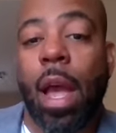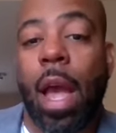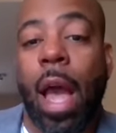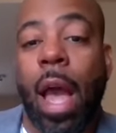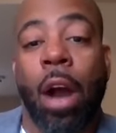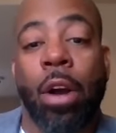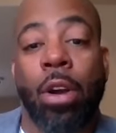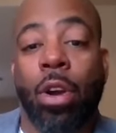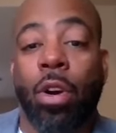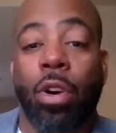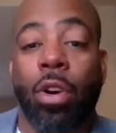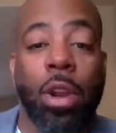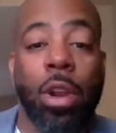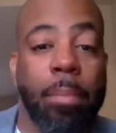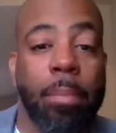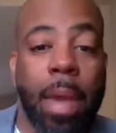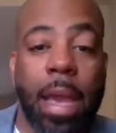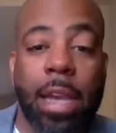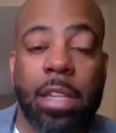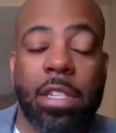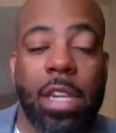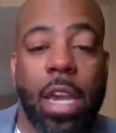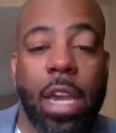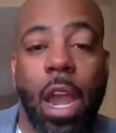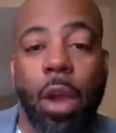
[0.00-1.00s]
I'll go to
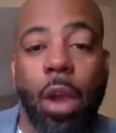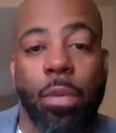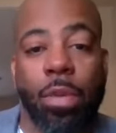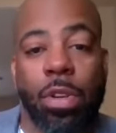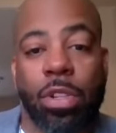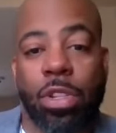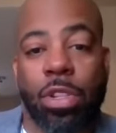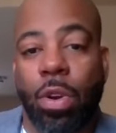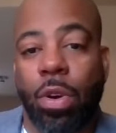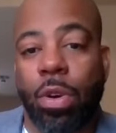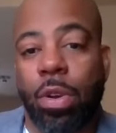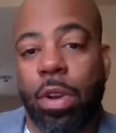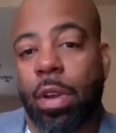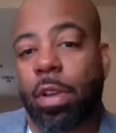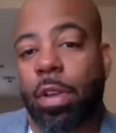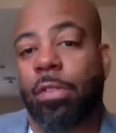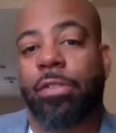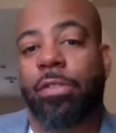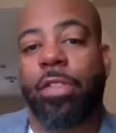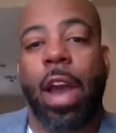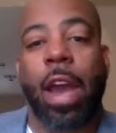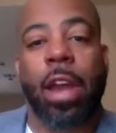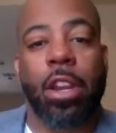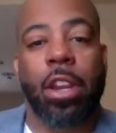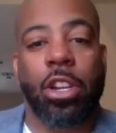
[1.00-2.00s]
Mesa, Arizona, and
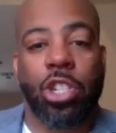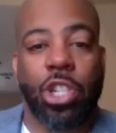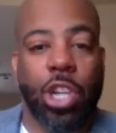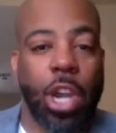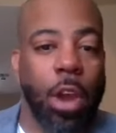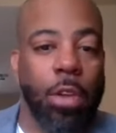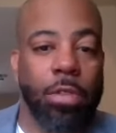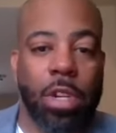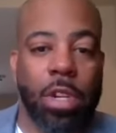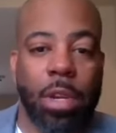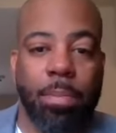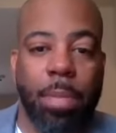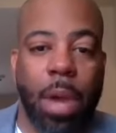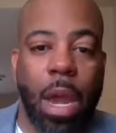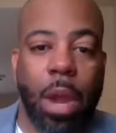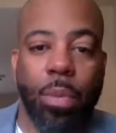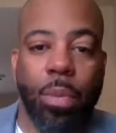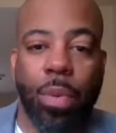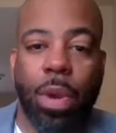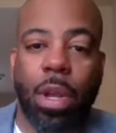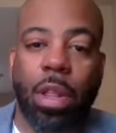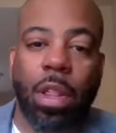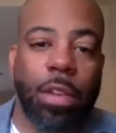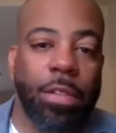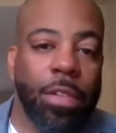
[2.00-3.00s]
find a Sheraton by
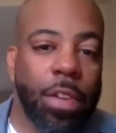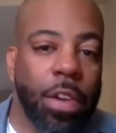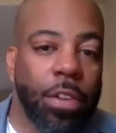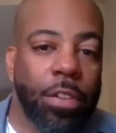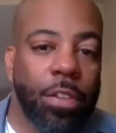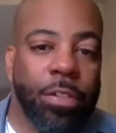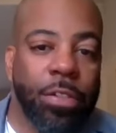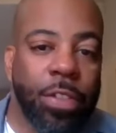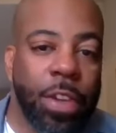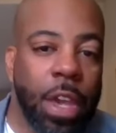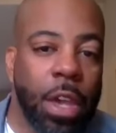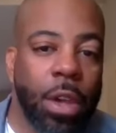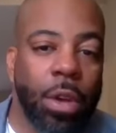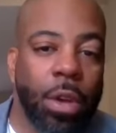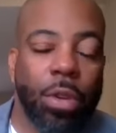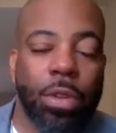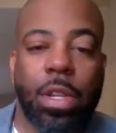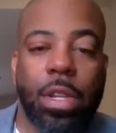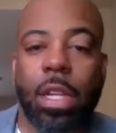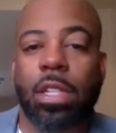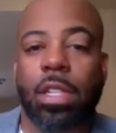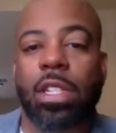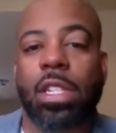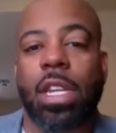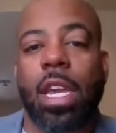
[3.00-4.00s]
Wrigleyville Field
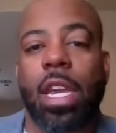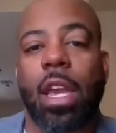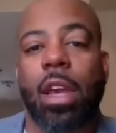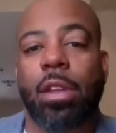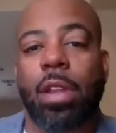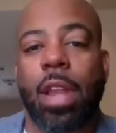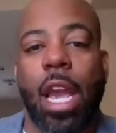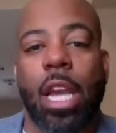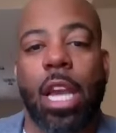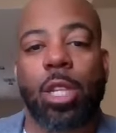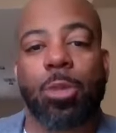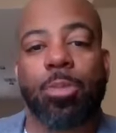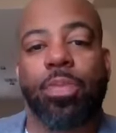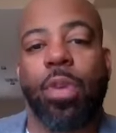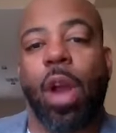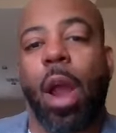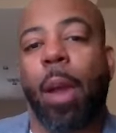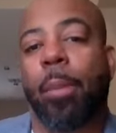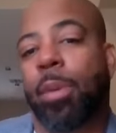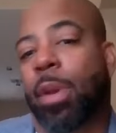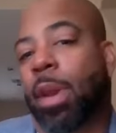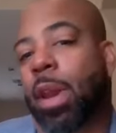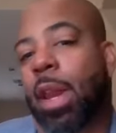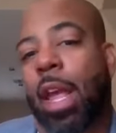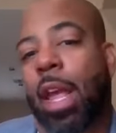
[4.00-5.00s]
and see a nice
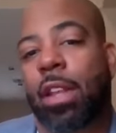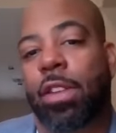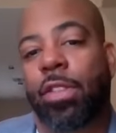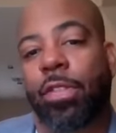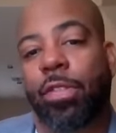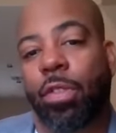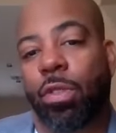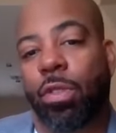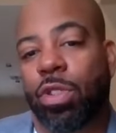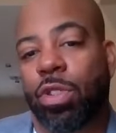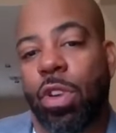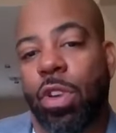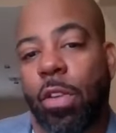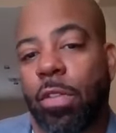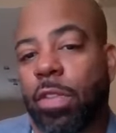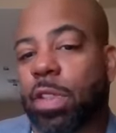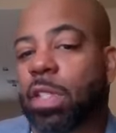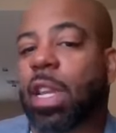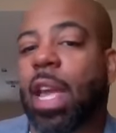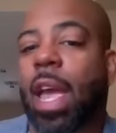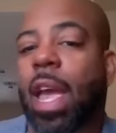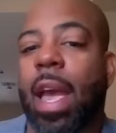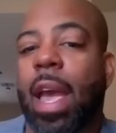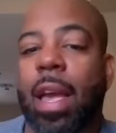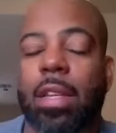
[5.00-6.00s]
property that's full
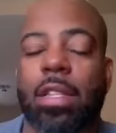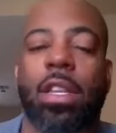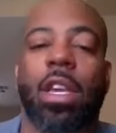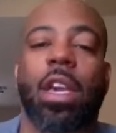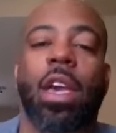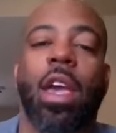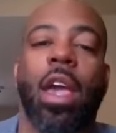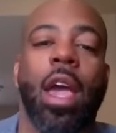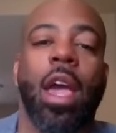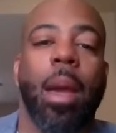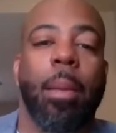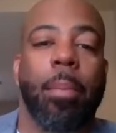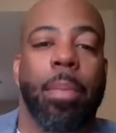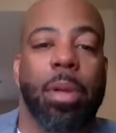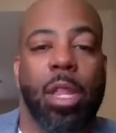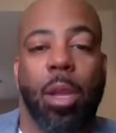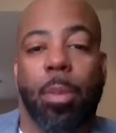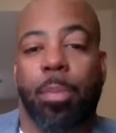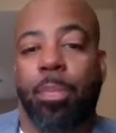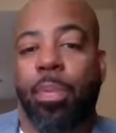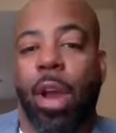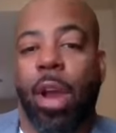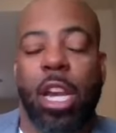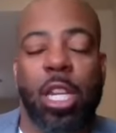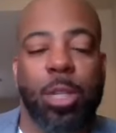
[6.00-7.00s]
service-esque, but the
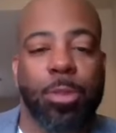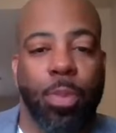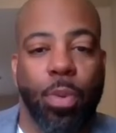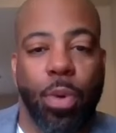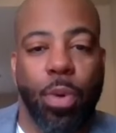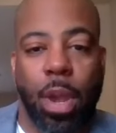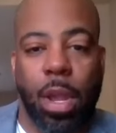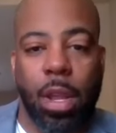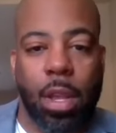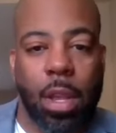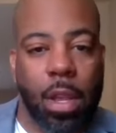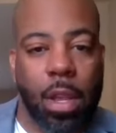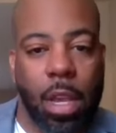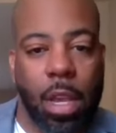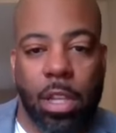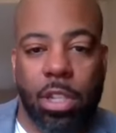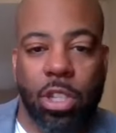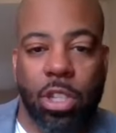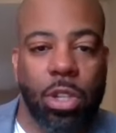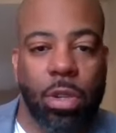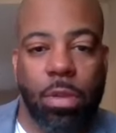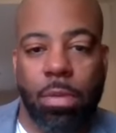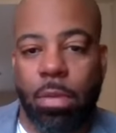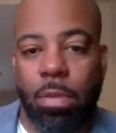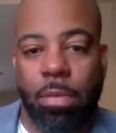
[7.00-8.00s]
price point
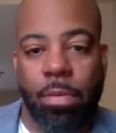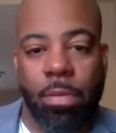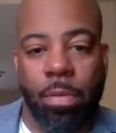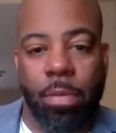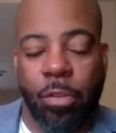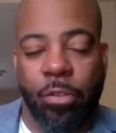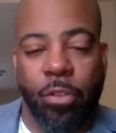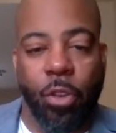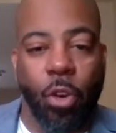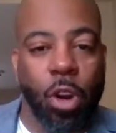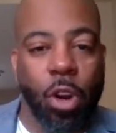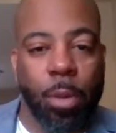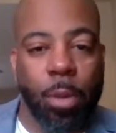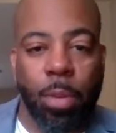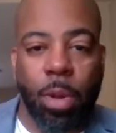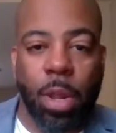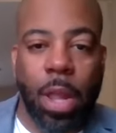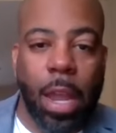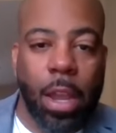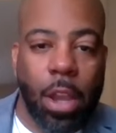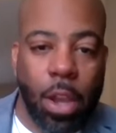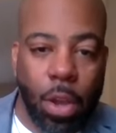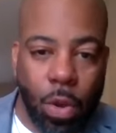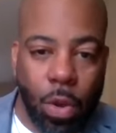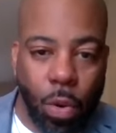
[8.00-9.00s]
is affordable,
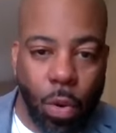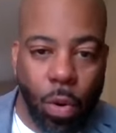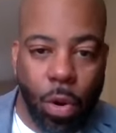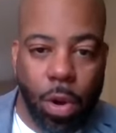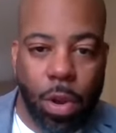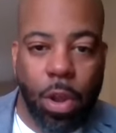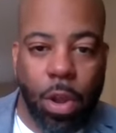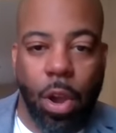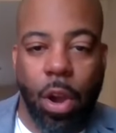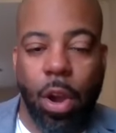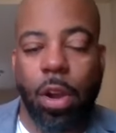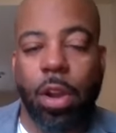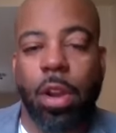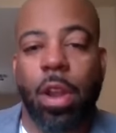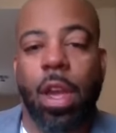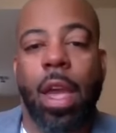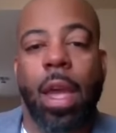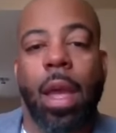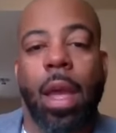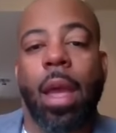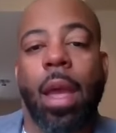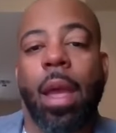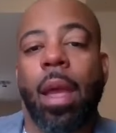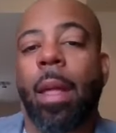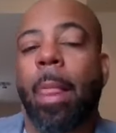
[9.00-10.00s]
like a Courtyard.
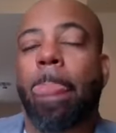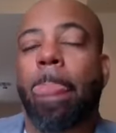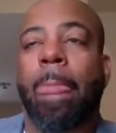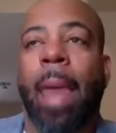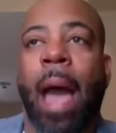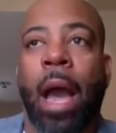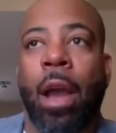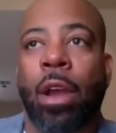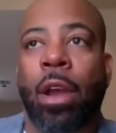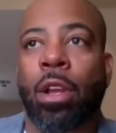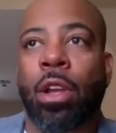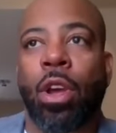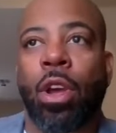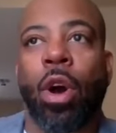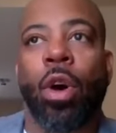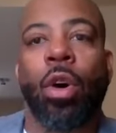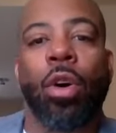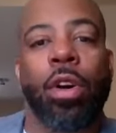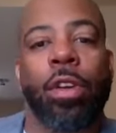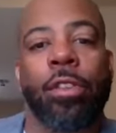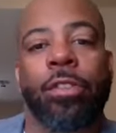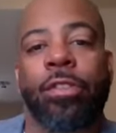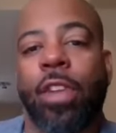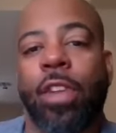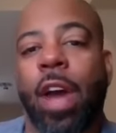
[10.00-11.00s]
I
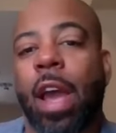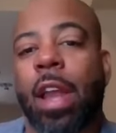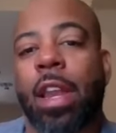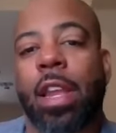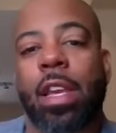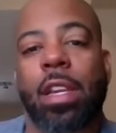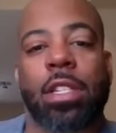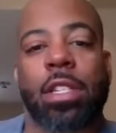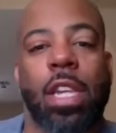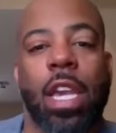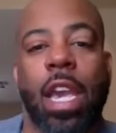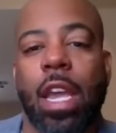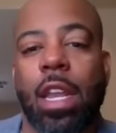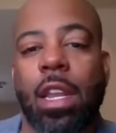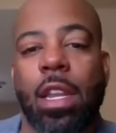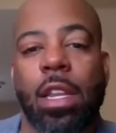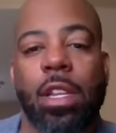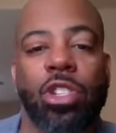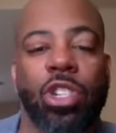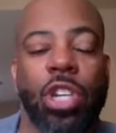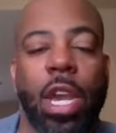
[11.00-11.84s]
go and find these hidden